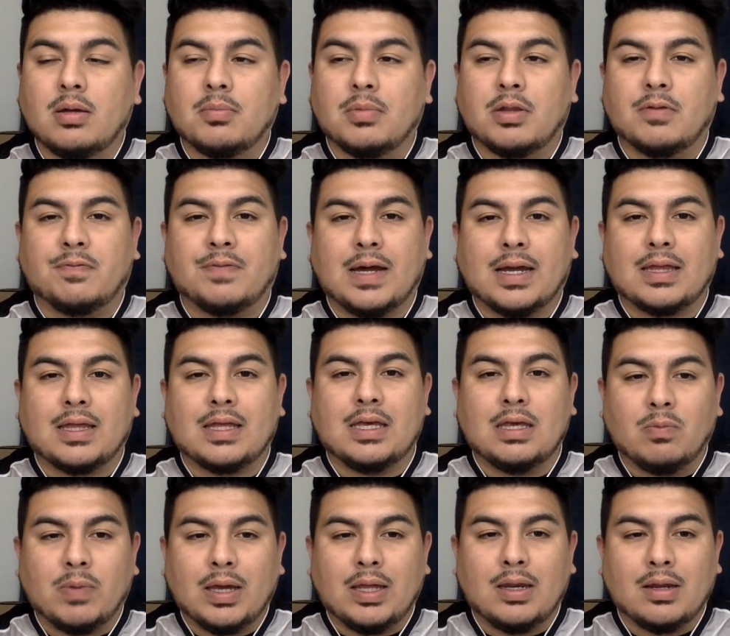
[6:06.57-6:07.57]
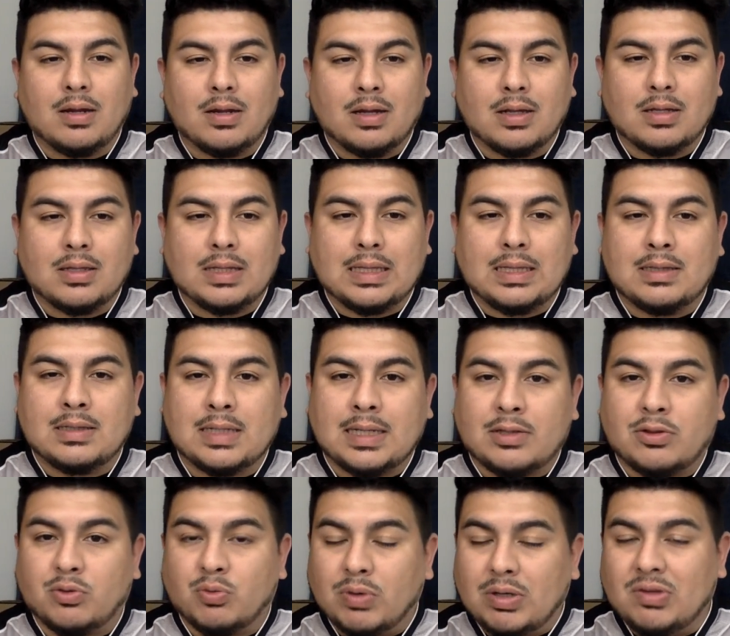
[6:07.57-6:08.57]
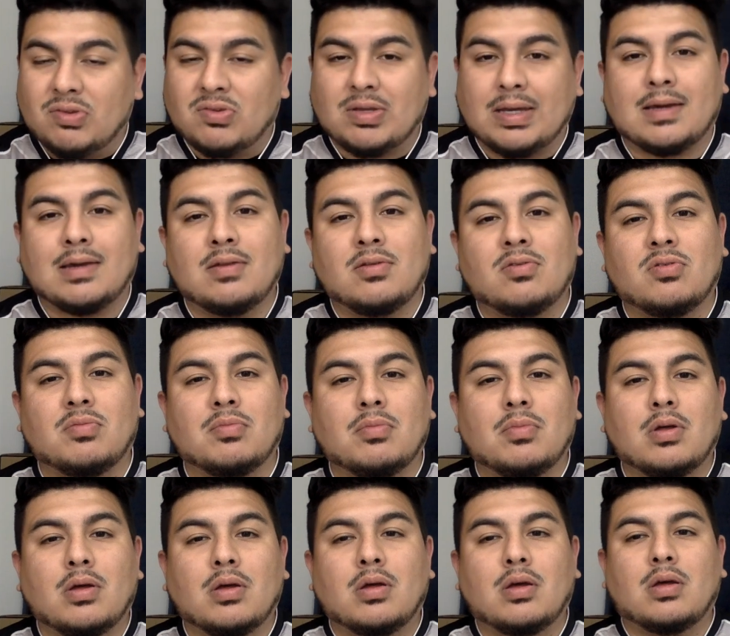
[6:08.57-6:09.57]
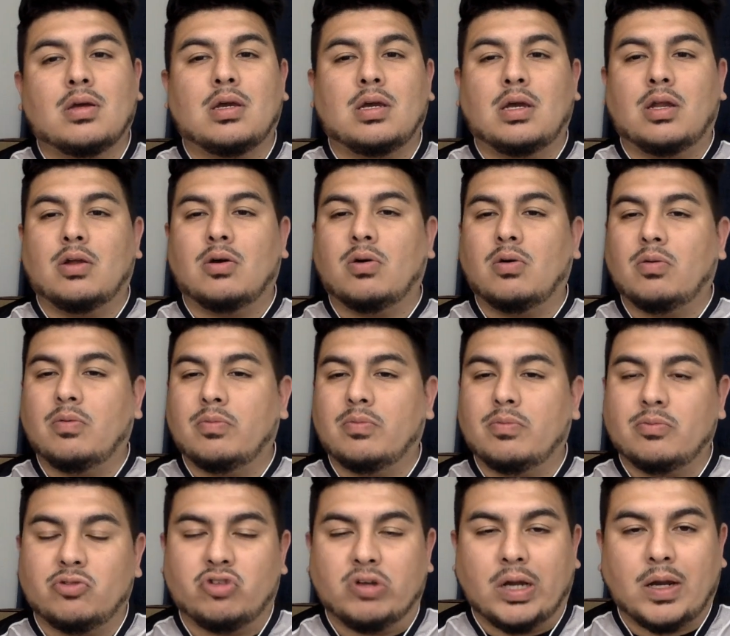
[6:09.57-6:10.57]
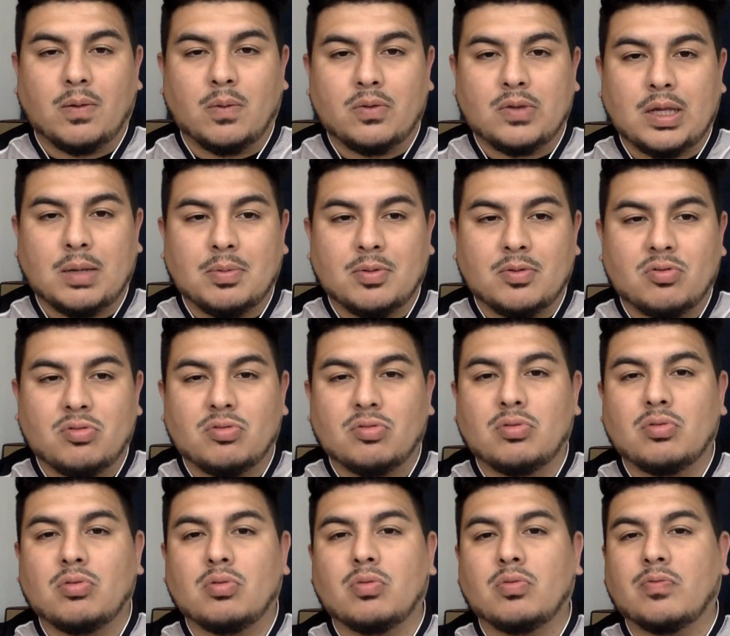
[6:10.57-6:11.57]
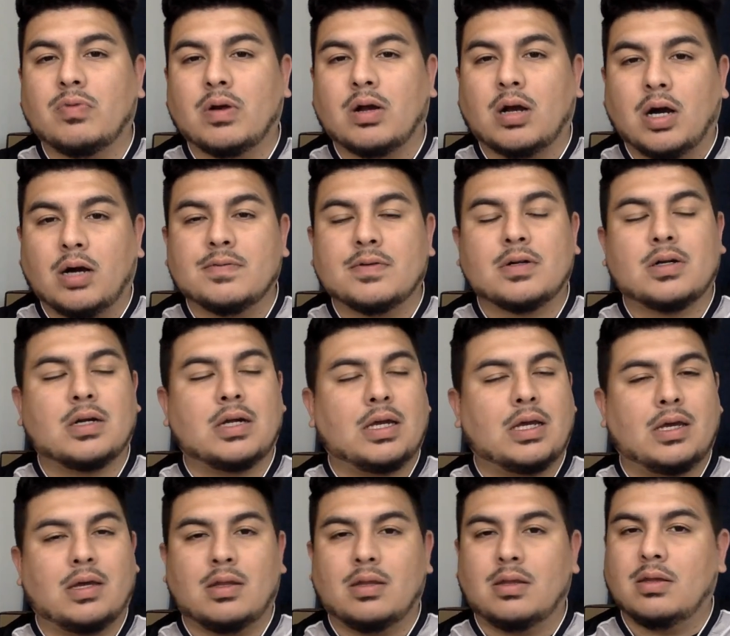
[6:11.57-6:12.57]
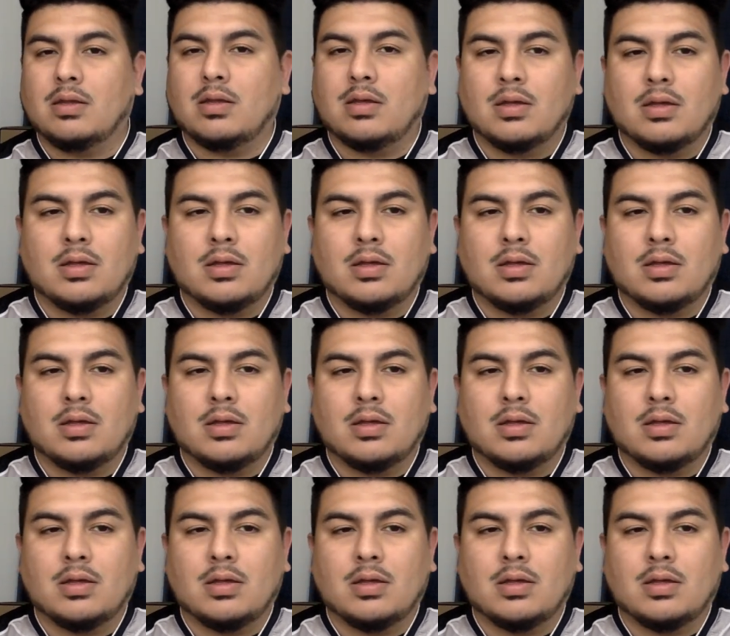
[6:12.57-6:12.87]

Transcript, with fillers: But the fact that he waited that 3 seconds, you know, Jared was able to recover, and